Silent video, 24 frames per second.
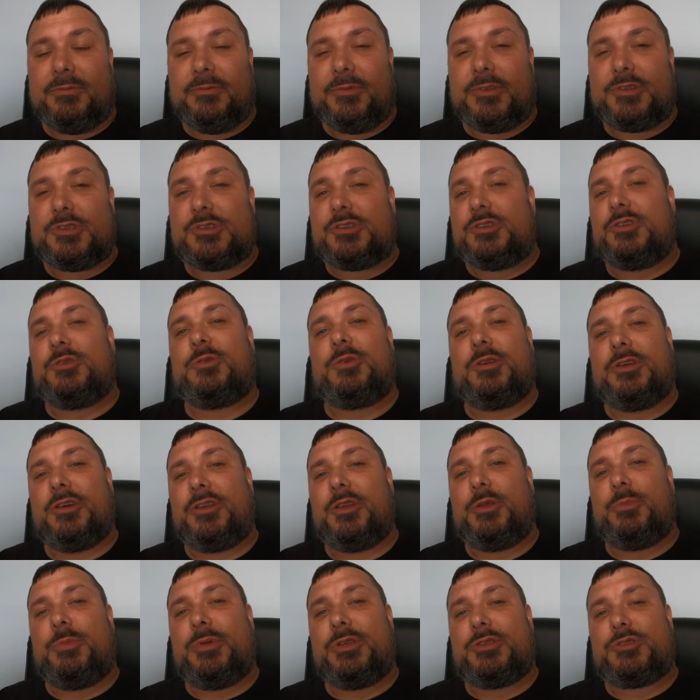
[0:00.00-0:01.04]
if it's too
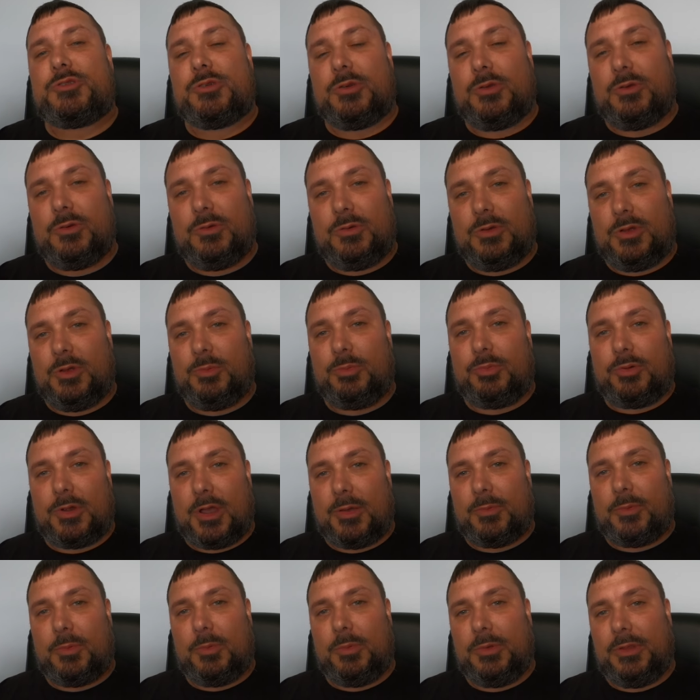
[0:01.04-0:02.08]
good to be true, it
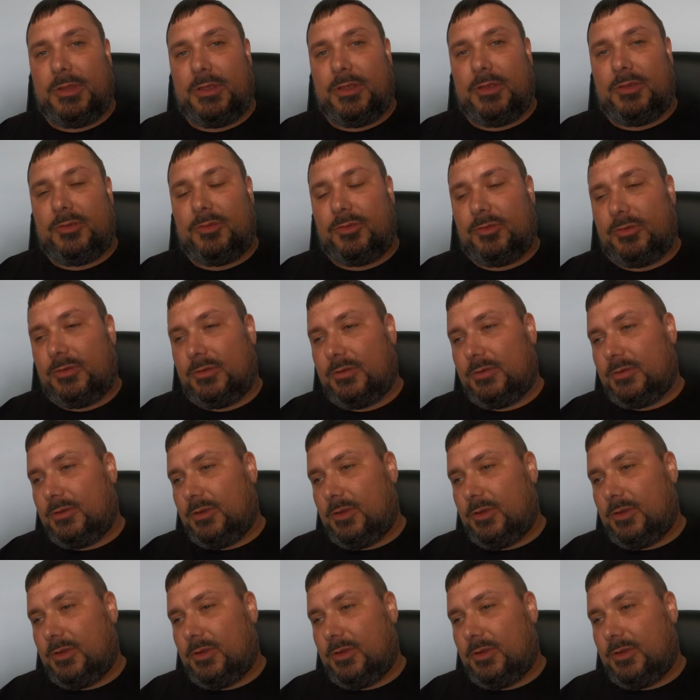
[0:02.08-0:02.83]
probably is.